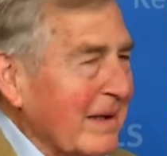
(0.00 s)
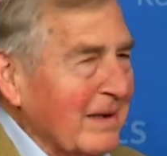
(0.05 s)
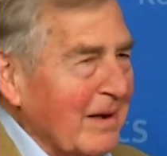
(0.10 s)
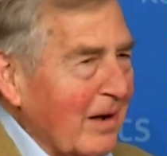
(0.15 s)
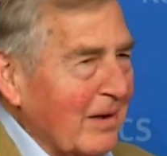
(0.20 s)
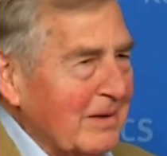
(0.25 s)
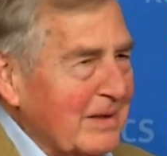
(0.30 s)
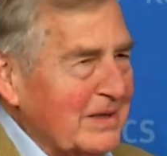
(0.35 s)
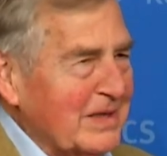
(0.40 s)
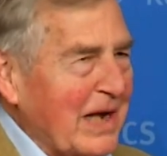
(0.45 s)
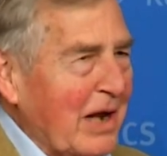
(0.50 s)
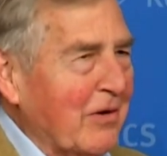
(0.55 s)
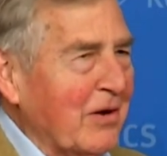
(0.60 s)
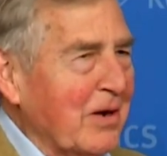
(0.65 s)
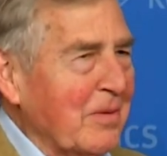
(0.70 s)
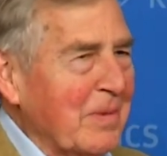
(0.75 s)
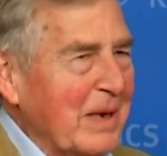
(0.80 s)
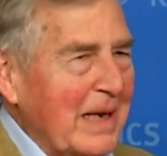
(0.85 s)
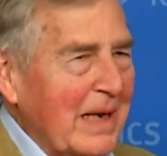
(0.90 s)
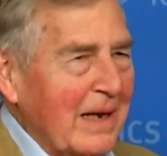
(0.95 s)
It
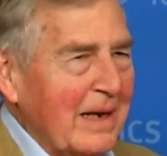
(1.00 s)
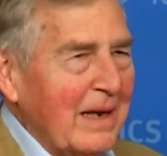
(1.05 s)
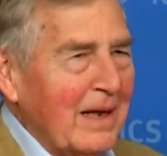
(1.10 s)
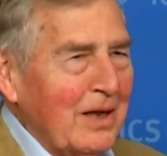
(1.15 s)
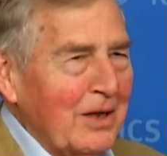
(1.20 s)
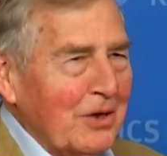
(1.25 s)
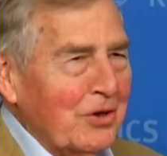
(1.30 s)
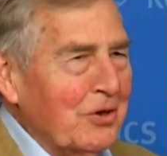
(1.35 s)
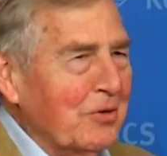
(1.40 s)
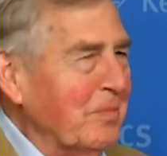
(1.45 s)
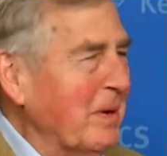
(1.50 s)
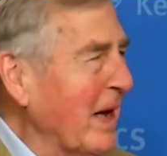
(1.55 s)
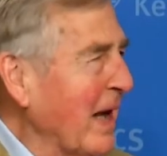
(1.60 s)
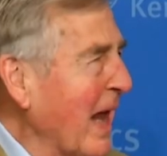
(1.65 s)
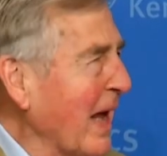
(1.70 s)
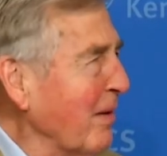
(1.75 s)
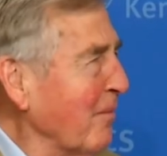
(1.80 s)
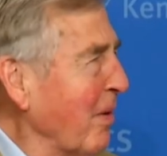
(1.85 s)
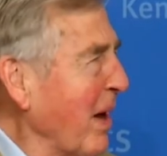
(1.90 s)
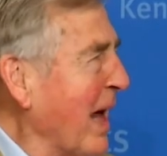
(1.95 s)
sounded to me a little bit
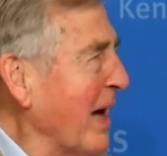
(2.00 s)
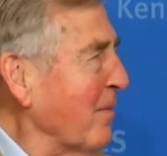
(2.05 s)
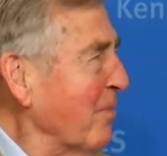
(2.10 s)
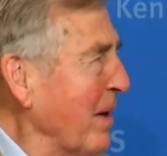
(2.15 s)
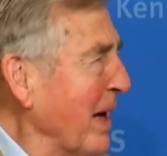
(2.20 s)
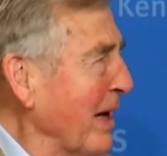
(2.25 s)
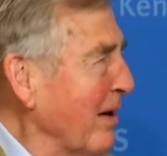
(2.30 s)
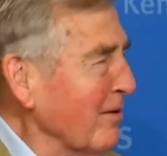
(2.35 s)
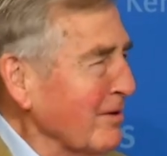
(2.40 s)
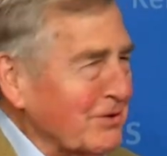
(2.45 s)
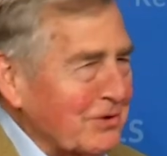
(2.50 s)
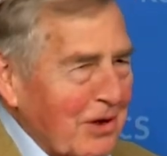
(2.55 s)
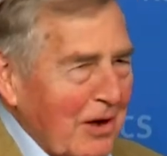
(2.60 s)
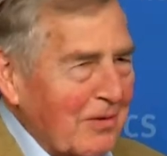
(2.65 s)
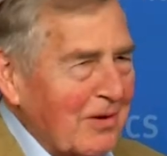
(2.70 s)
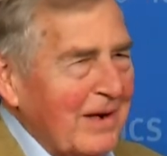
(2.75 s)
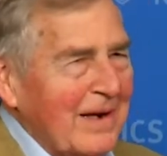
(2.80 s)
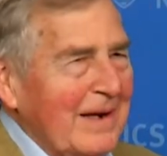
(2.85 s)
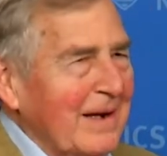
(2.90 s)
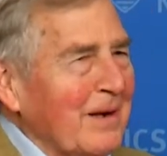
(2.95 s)
like blackmail.
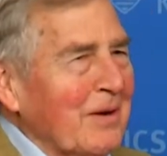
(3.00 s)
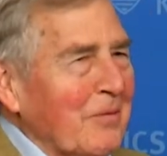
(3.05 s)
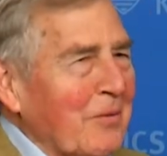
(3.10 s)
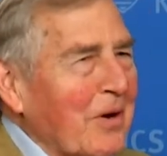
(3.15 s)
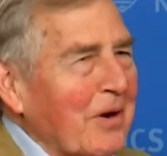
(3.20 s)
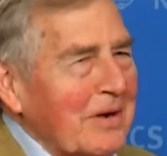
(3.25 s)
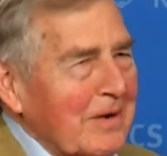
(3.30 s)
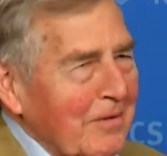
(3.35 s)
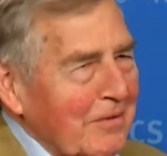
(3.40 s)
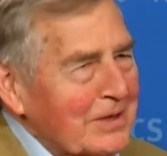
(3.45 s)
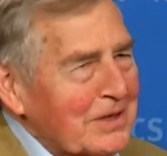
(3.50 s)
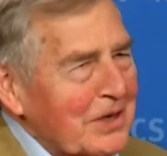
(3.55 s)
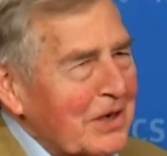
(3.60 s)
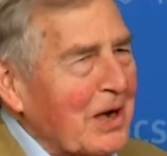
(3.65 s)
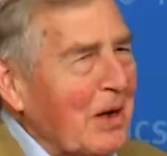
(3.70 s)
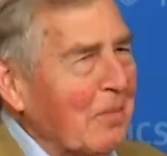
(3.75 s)
So what's